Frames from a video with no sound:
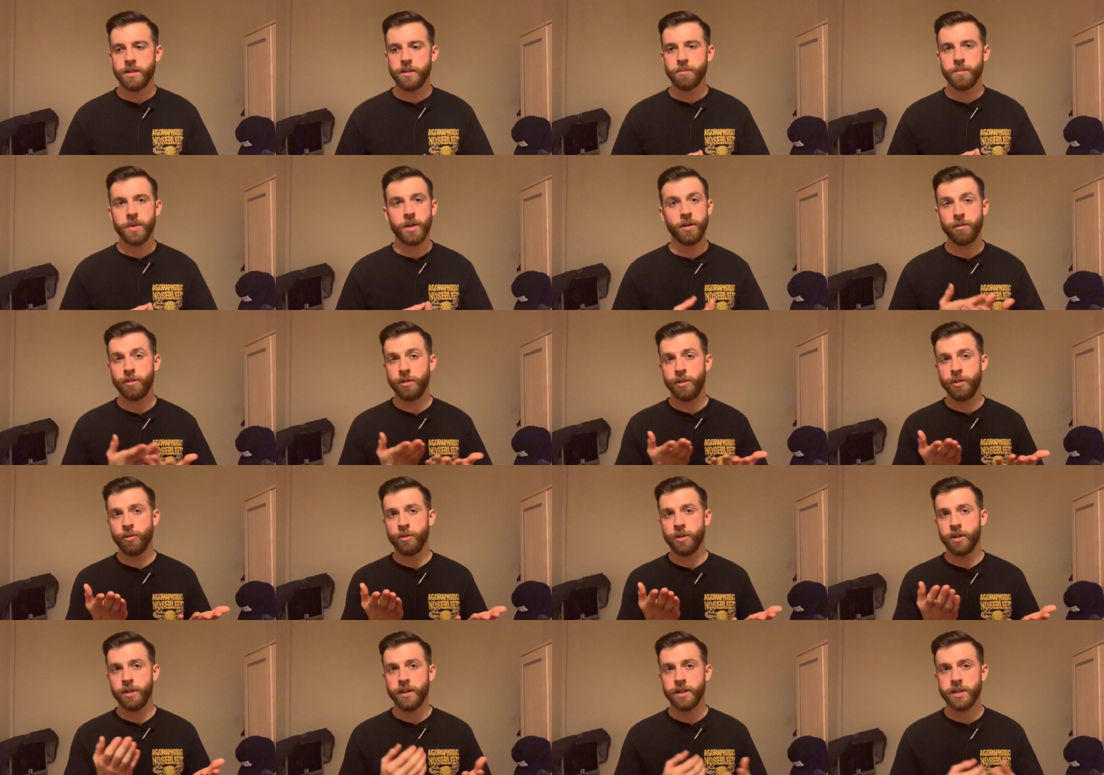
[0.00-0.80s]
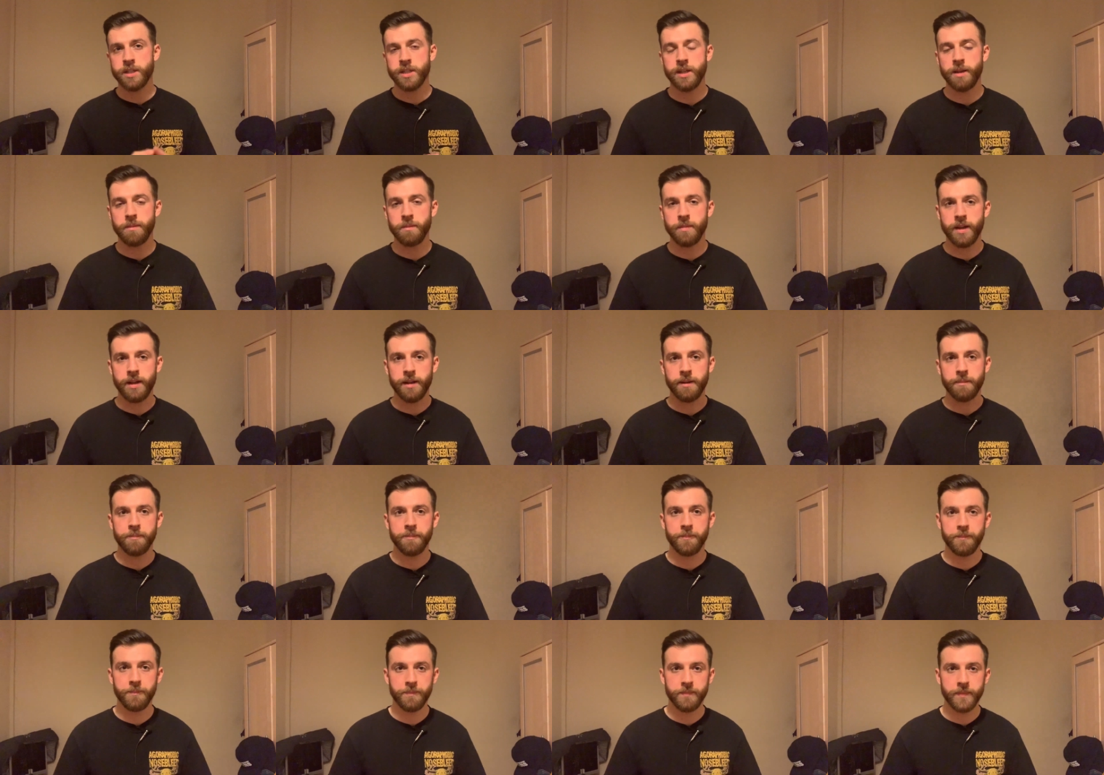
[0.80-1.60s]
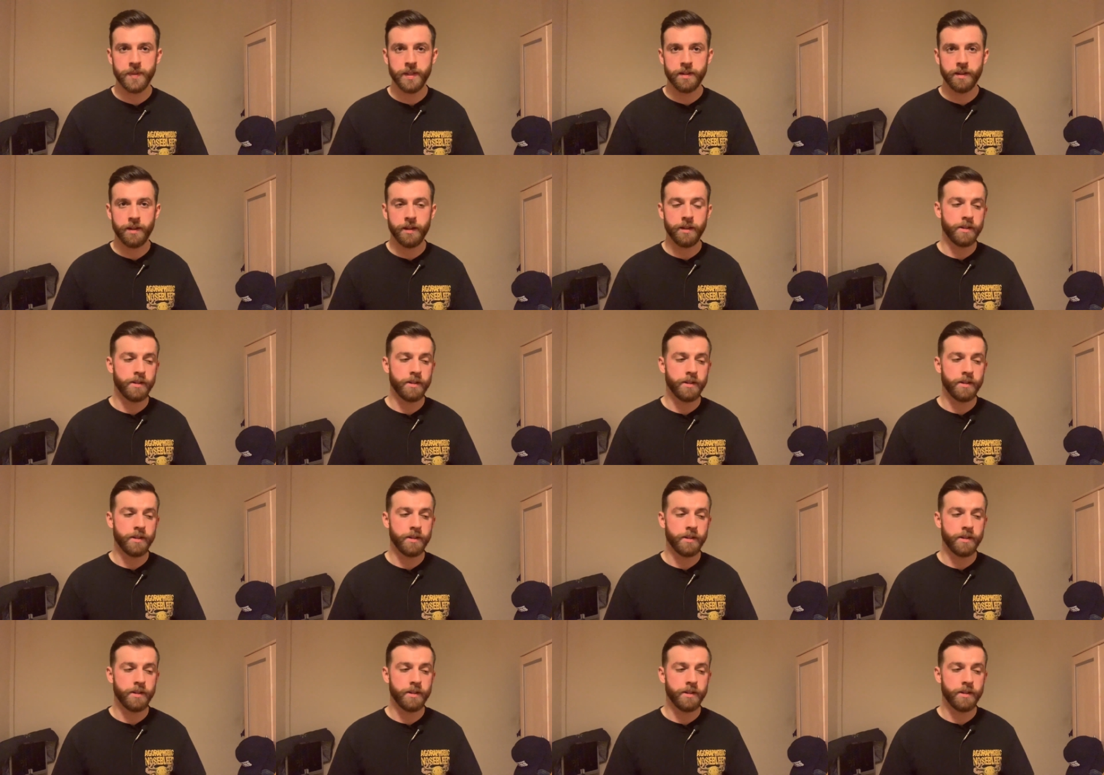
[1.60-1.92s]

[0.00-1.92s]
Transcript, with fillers: But only you can accept that, okay?